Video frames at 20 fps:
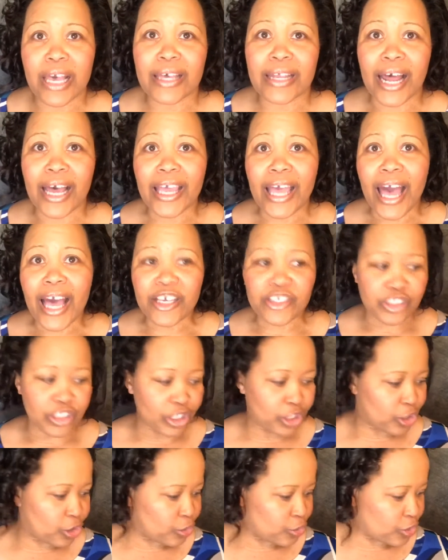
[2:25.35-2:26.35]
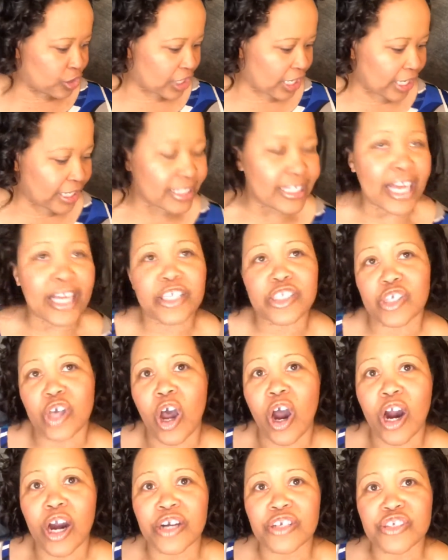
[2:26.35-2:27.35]
and I actually use index
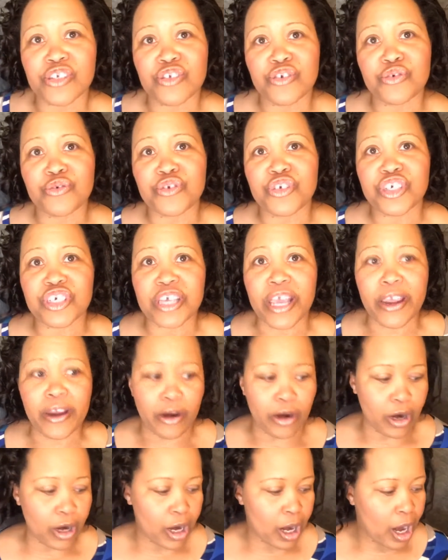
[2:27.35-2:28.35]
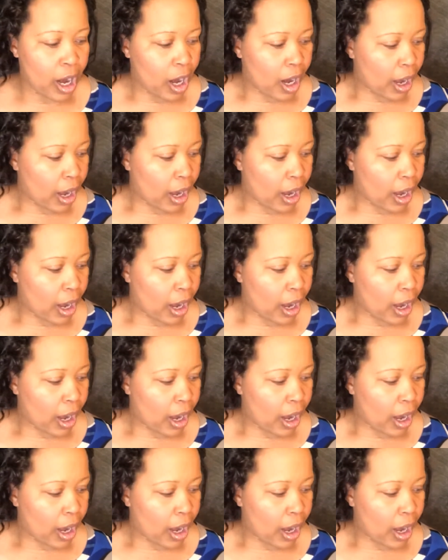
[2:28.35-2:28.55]
cards to share